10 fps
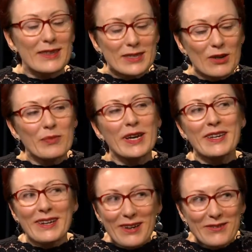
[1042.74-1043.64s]
So
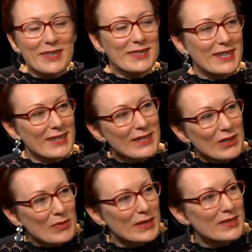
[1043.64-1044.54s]
many of these
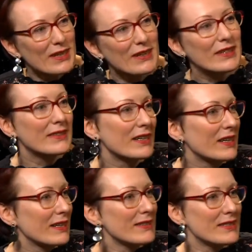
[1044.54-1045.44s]
arguments that
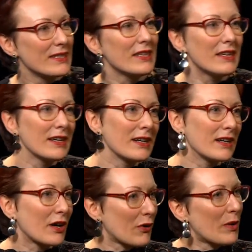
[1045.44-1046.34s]
I see
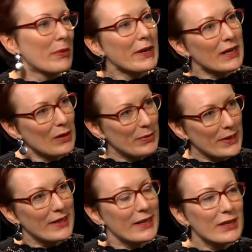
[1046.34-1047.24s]
cropping up
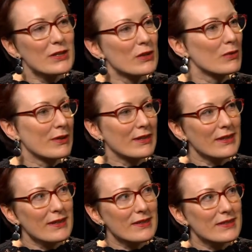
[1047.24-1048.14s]
in interwar
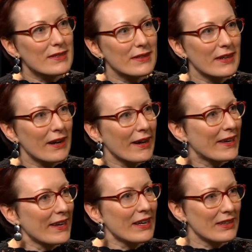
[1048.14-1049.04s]
years, they are
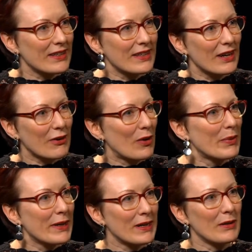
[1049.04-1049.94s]
again
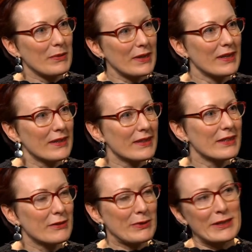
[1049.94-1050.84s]
cropping up in
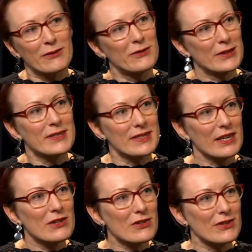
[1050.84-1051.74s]
the 21st century.